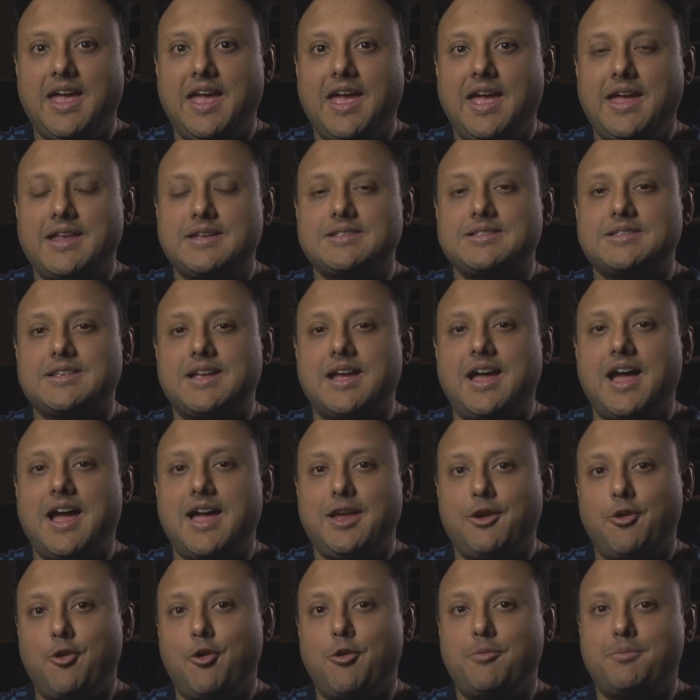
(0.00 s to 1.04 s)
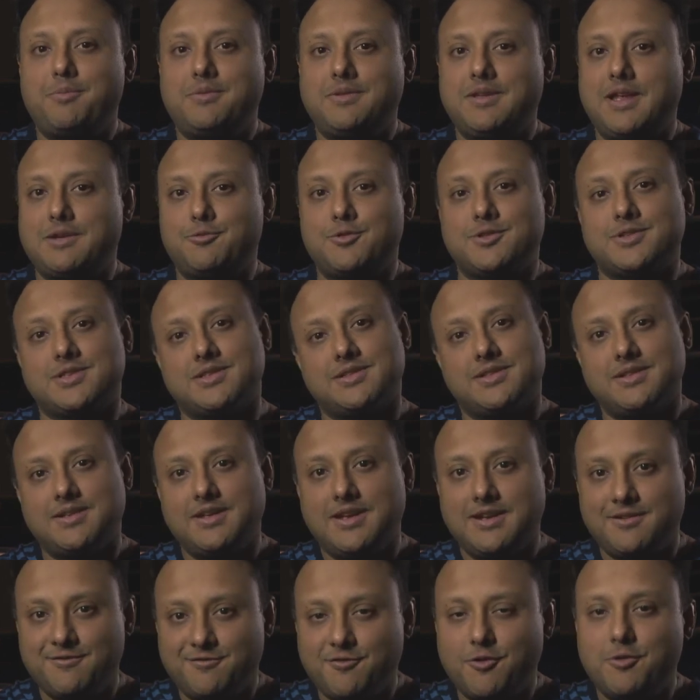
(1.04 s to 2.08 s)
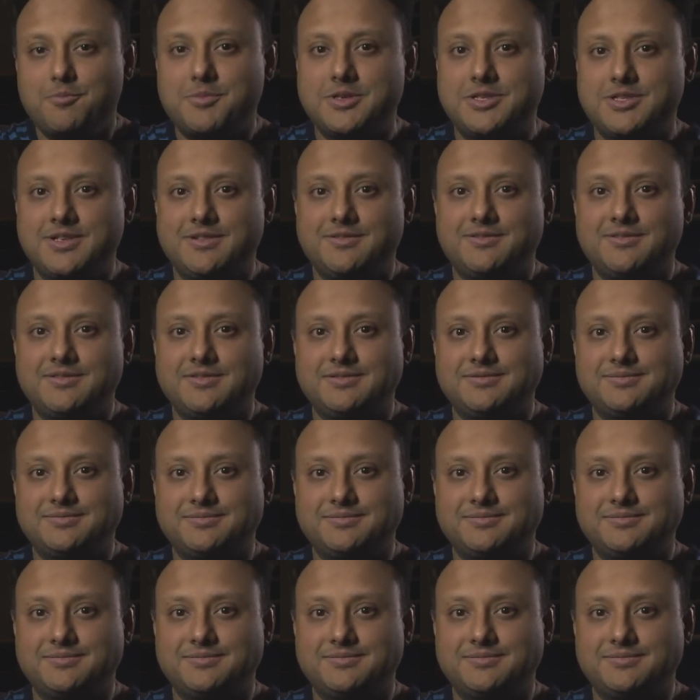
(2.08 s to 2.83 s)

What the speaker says: and I hope that was informative.